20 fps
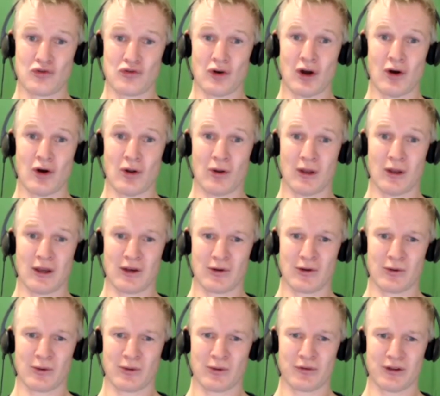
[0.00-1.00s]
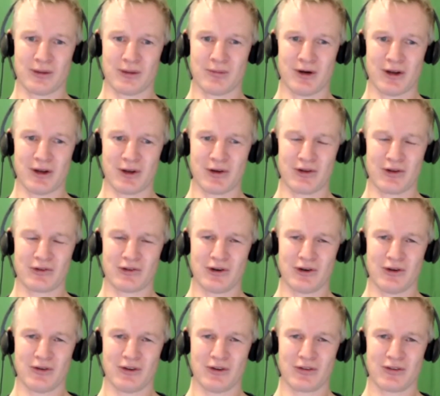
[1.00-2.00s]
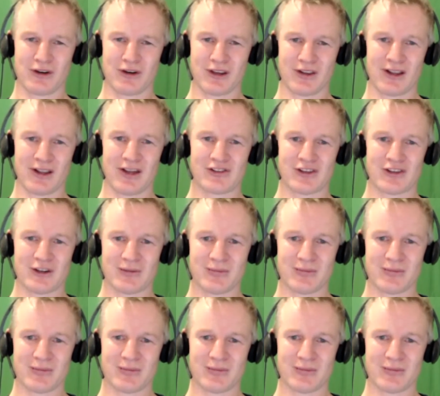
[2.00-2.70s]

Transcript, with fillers: role in causing mitochondrial dysregulation.